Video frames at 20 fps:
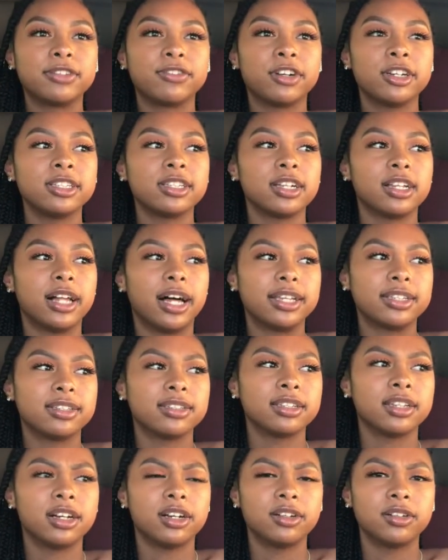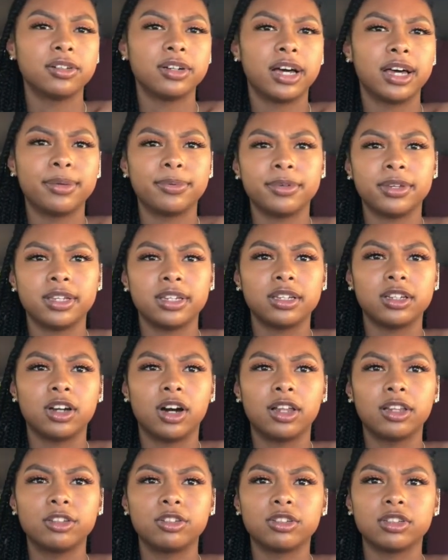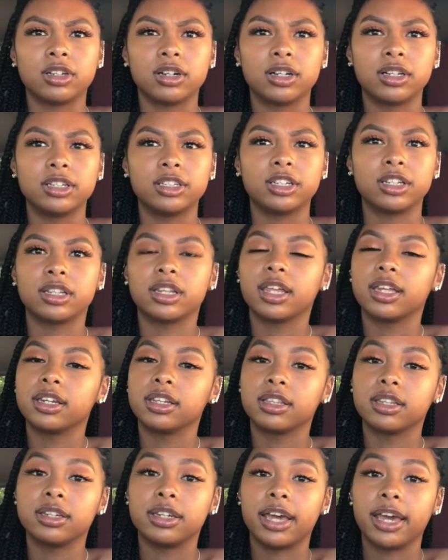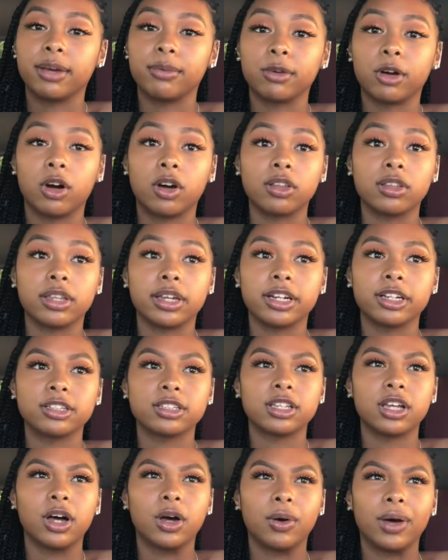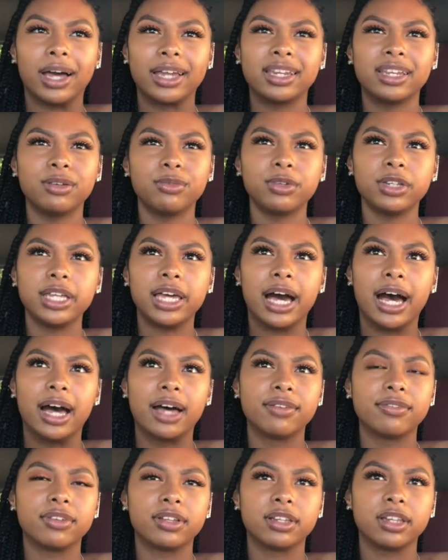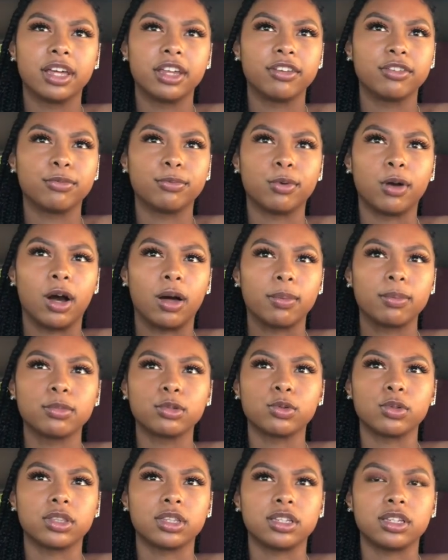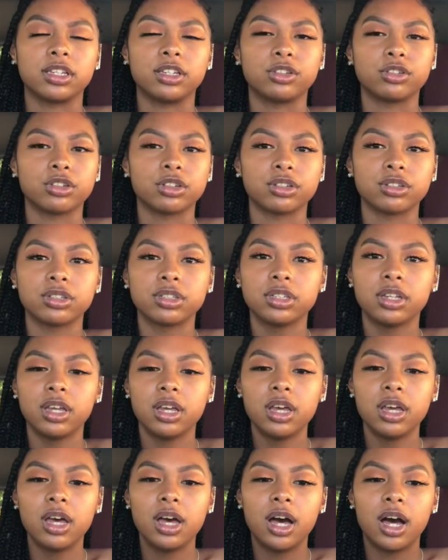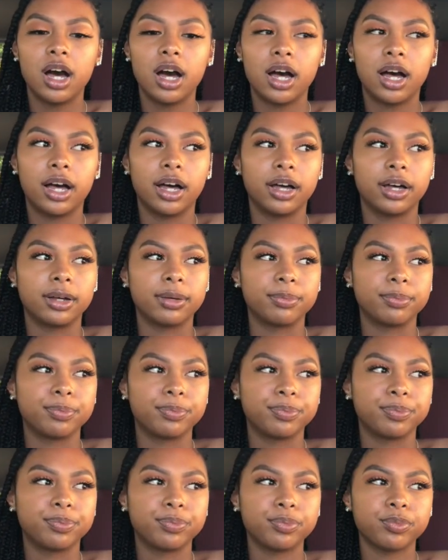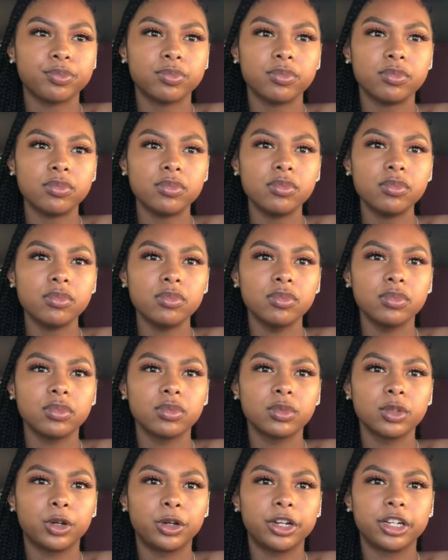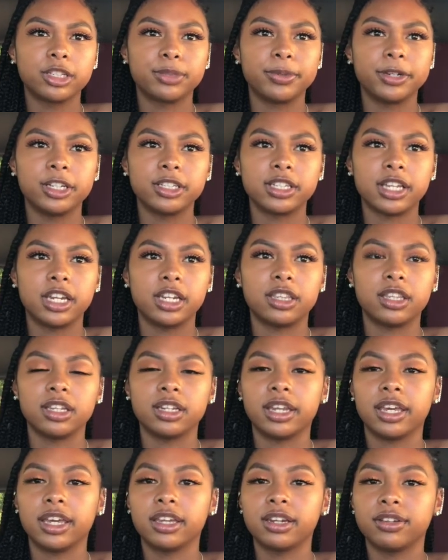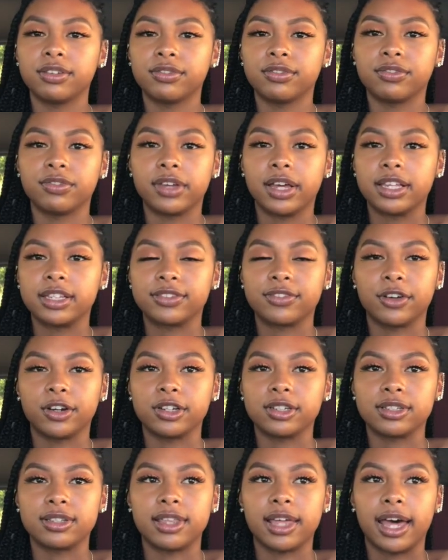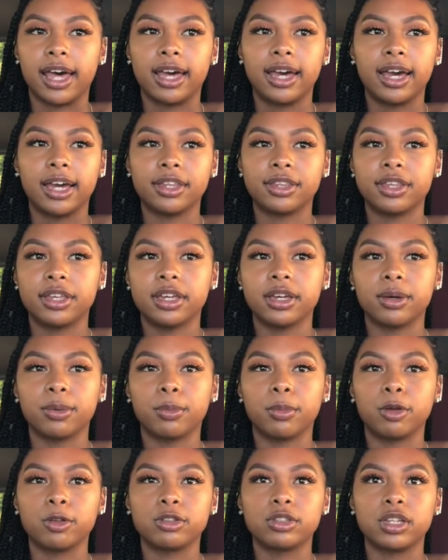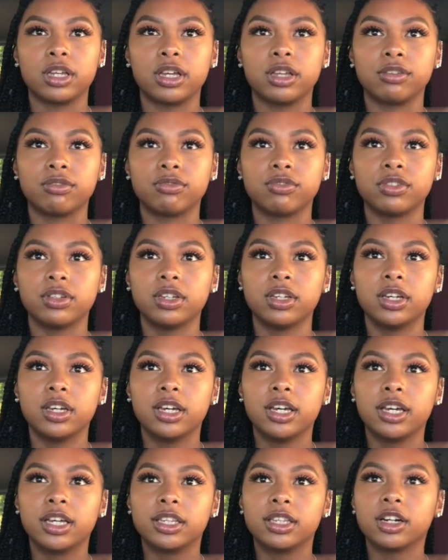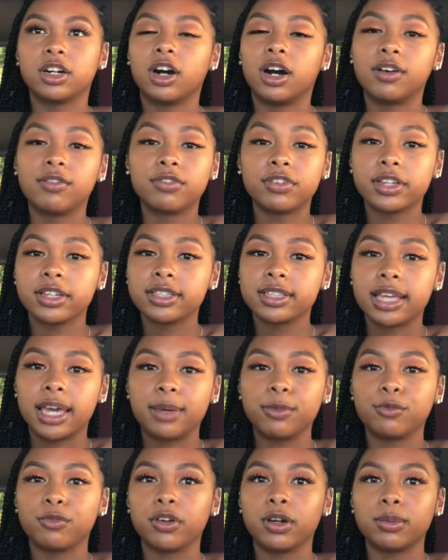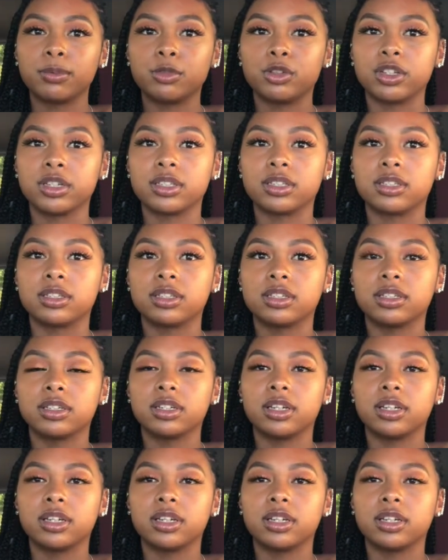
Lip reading: far as the classes go, I mean, college is college. At the end of the day, we're all there, so I didn't really have a lot of problems with the teachers or experience anything negative as far as that. I think most of the conflicts came from just